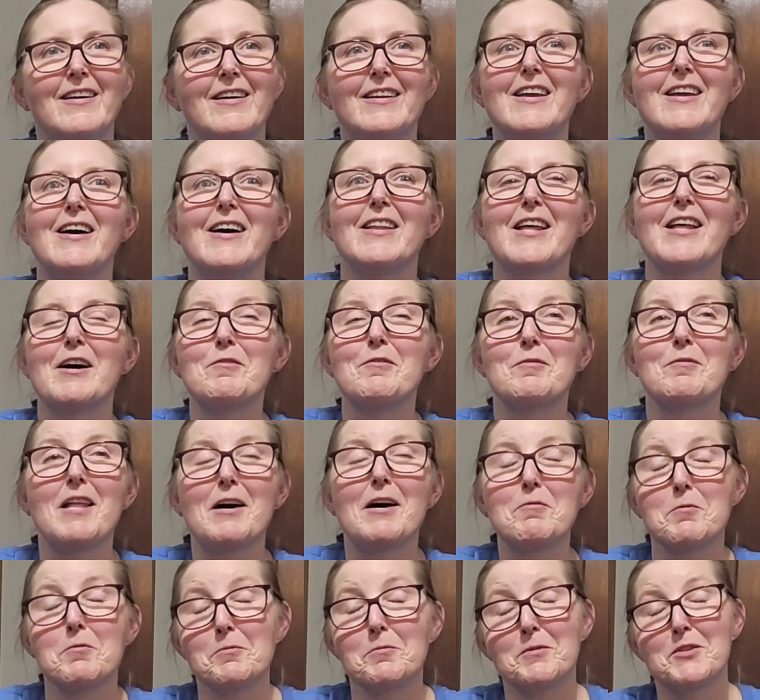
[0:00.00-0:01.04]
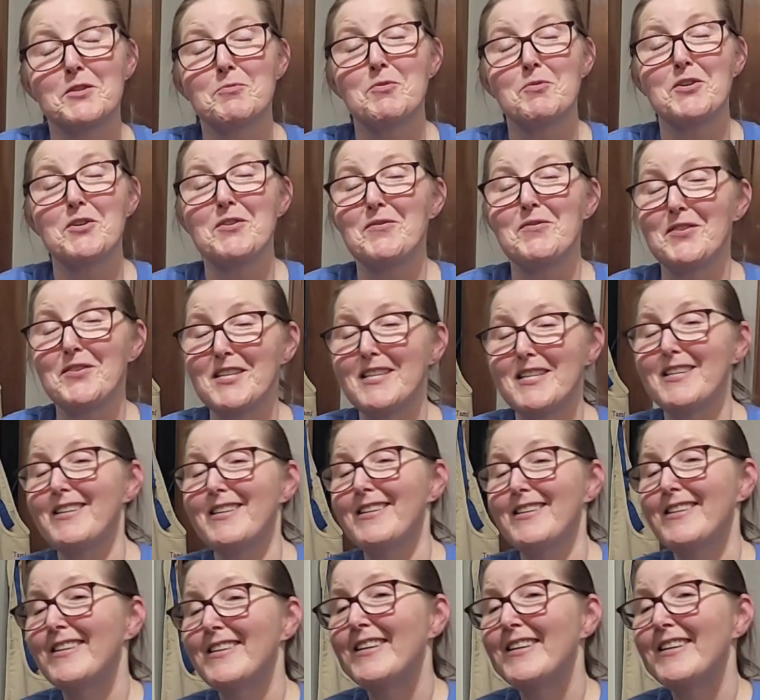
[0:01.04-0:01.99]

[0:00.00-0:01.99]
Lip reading: Yeah, that one was pretty funny.